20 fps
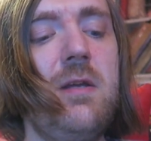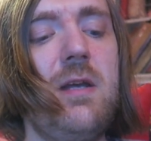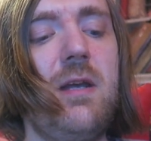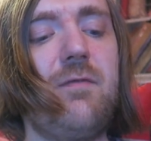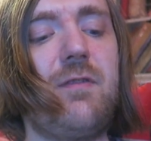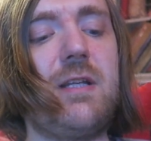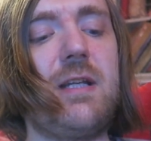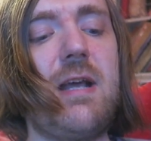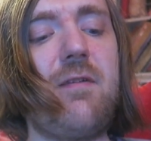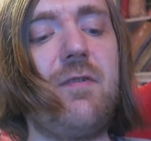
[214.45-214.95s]

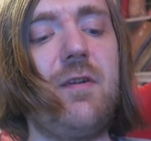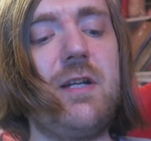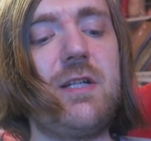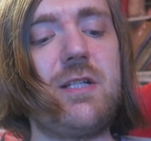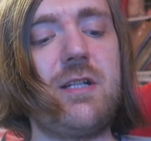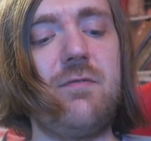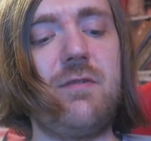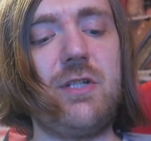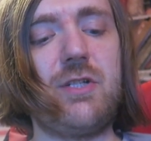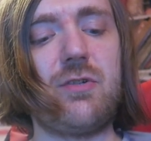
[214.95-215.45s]
If the
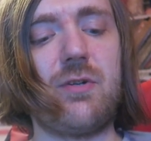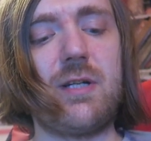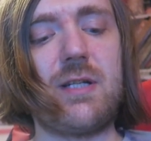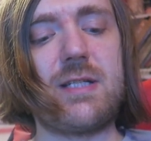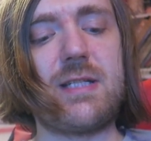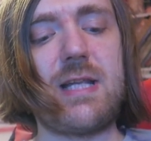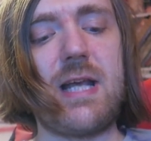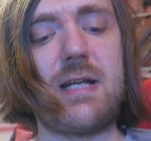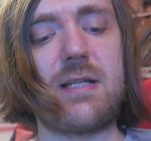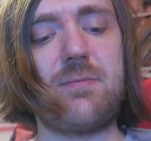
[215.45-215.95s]
definition of enjoying
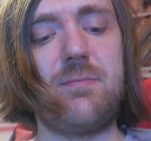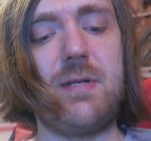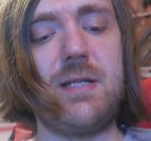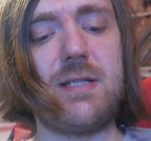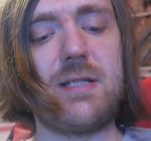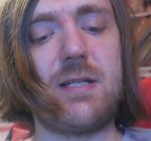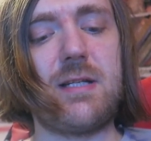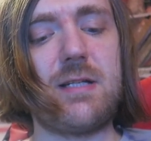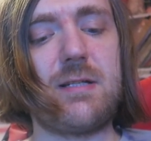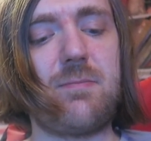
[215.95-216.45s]
sex
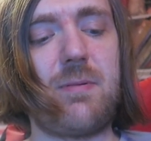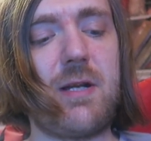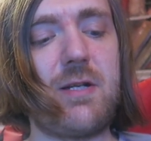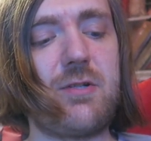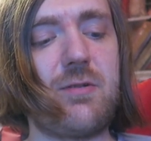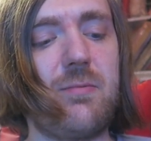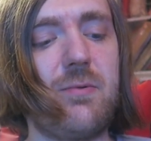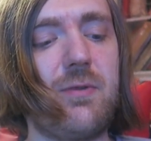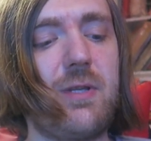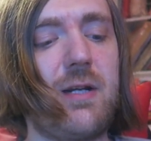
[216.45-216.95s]
means that it's
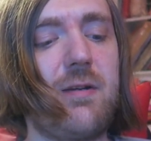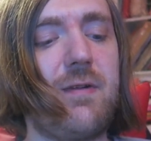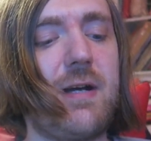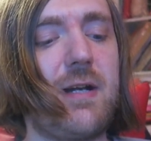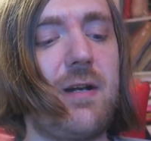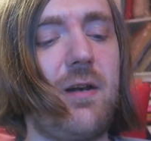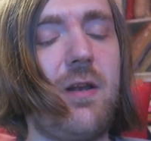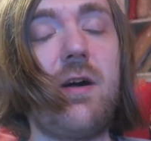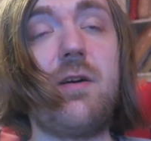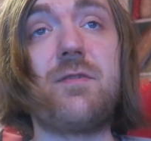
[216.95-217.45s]
pleasurable, then I've
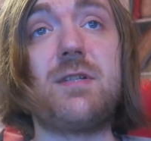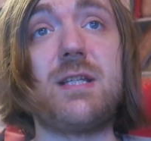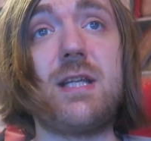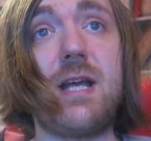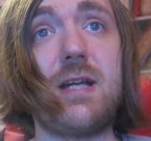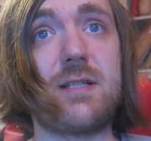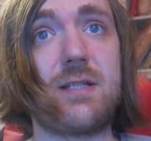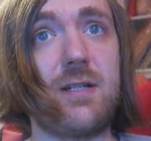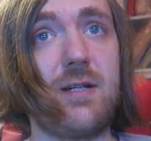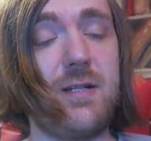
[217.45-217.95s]
had a lot of
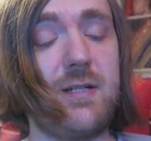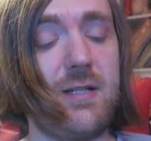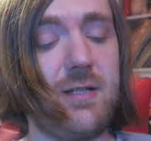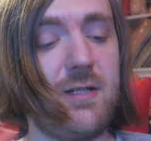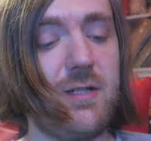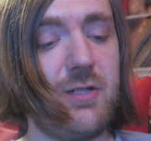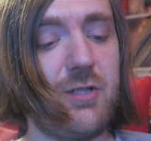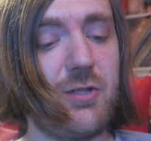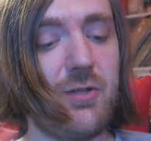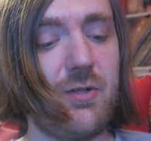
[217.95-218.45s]
sex that I
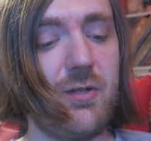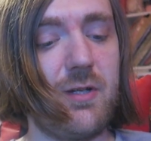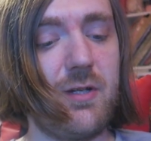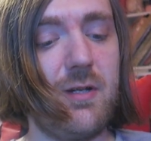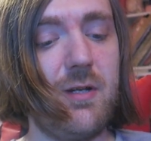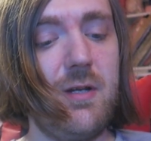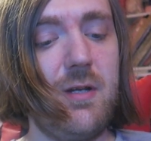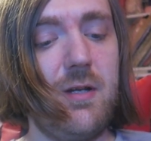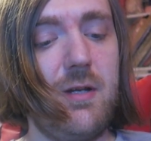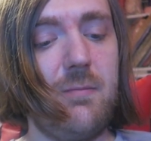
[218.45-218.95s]
didn't enjoy.
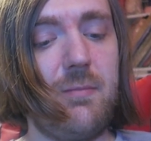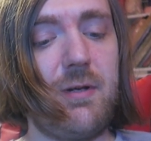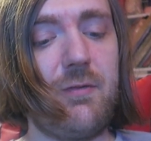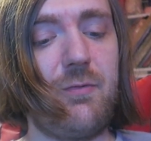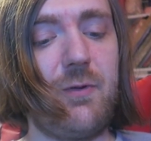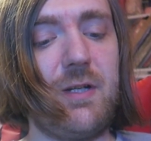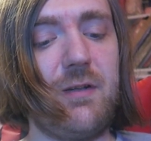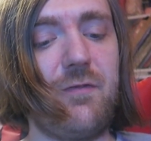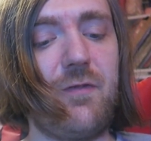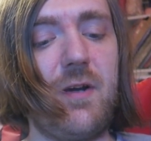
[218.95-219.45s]
But
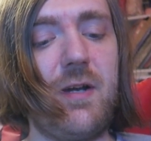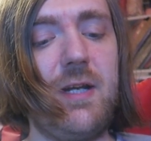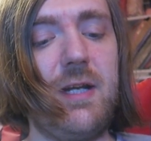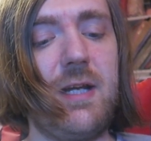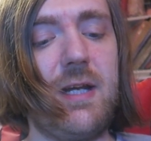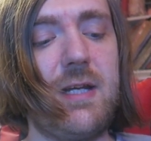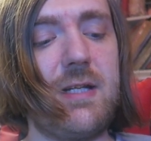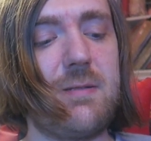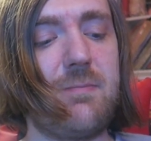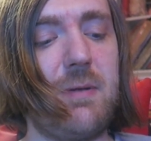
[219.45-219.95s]
if we're
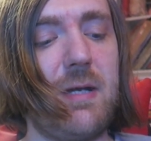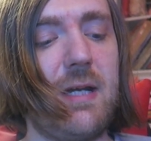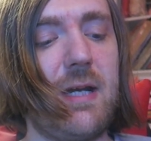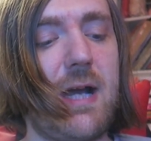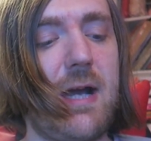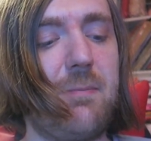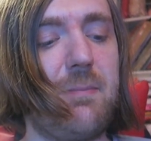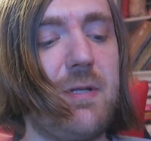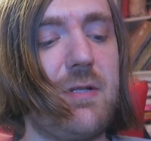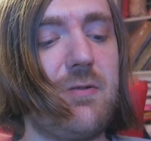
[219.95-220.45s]
defining it as being
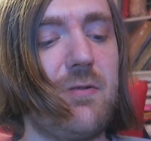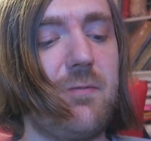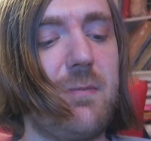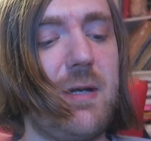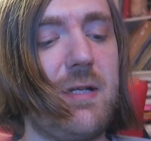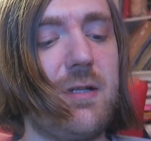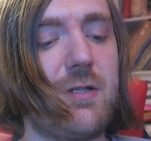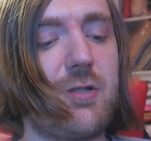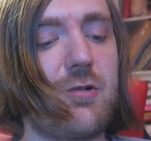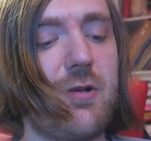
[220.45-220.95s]
happy to have
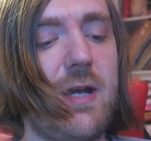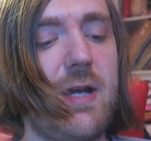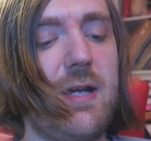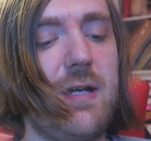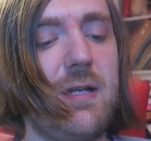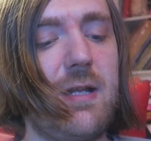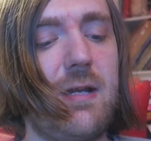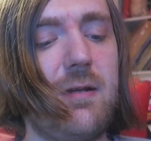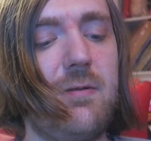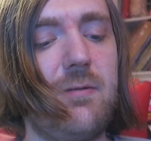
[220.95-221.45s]
made the
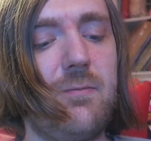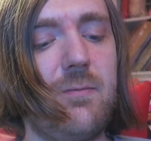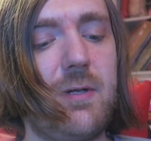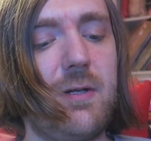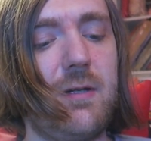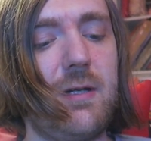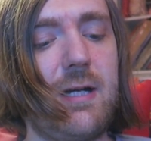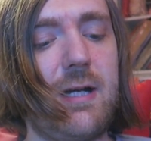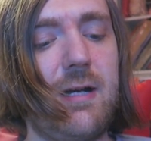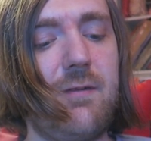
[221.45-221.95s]
trade, then,
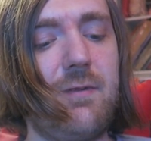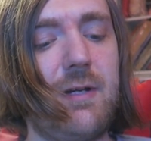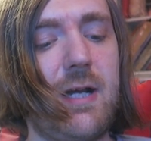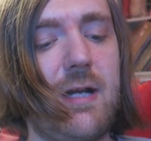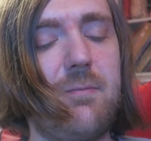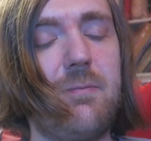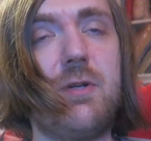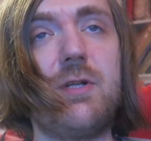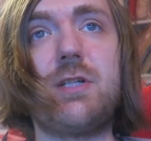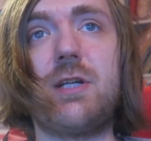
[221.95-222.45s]
well, I haven't
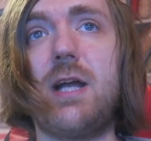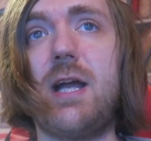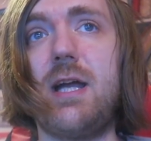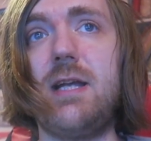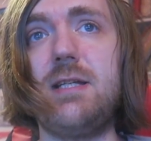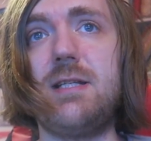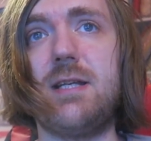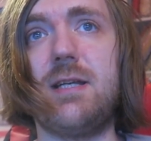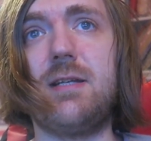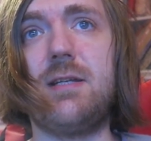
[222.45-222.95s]
had much I
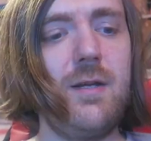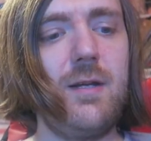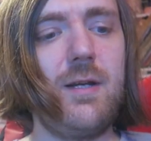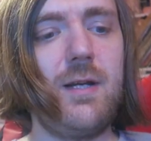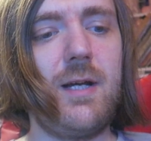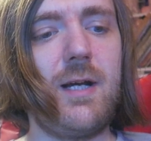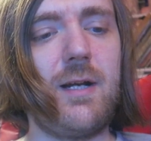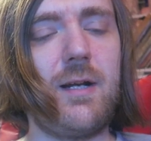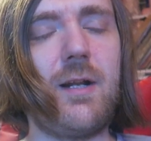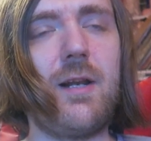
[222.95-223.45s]
hated.
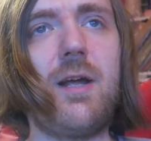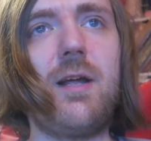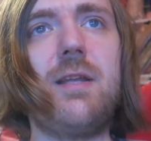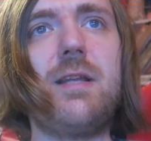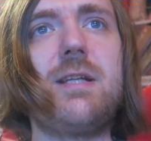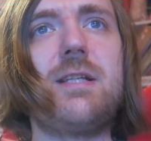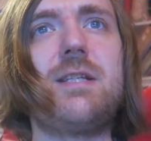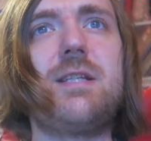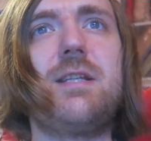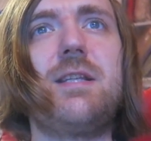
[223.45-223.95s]
And I like
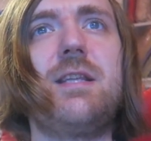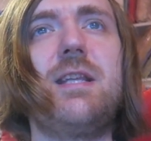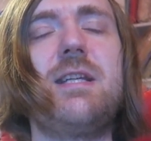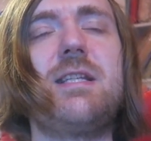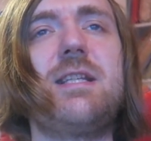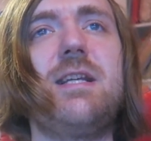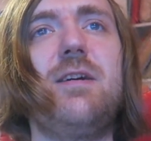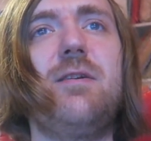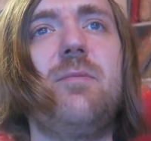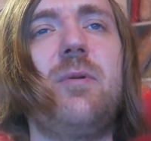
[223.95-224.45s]
this,
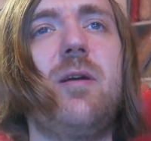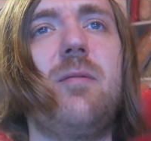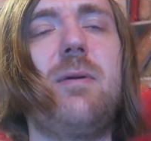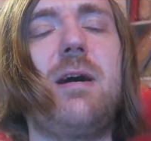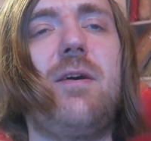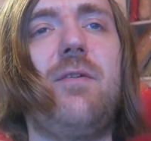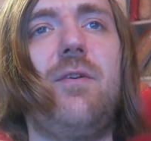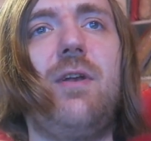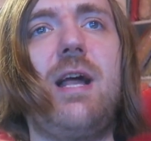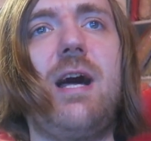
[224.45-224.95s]
this little bit
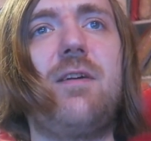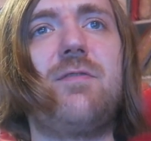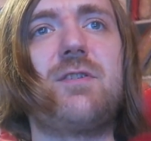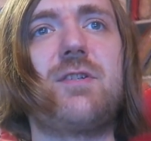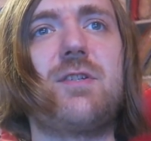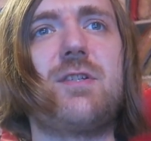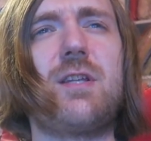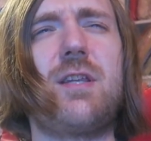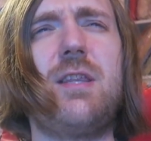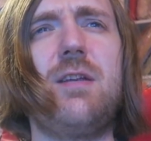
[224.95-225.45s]
about laughs,
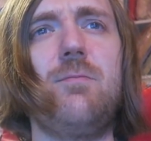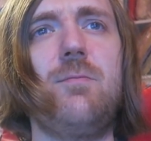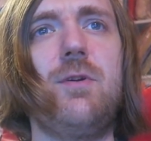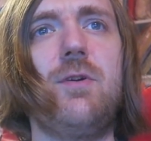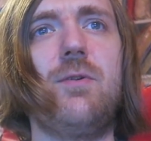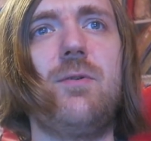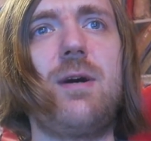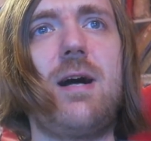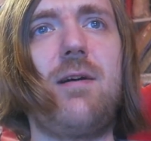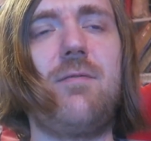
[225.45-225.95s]
because I think we
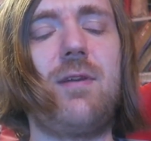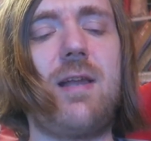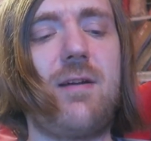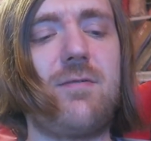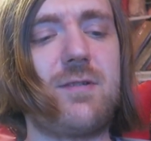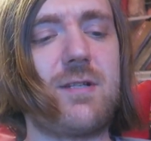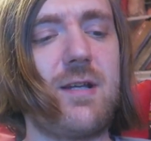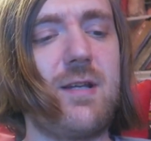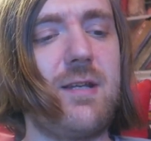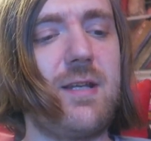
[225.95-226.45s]
all have
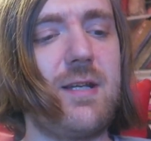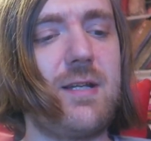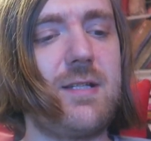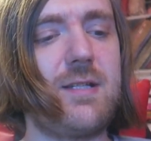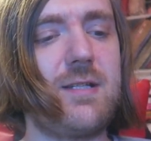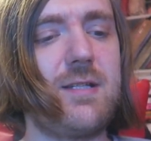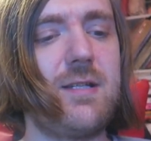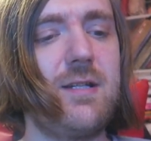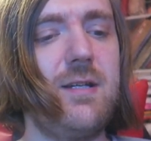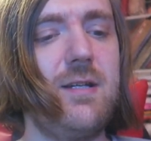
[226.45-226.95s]
laughs like
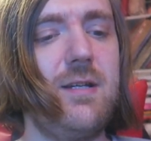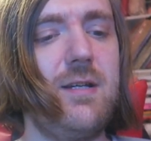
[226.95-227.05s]
this.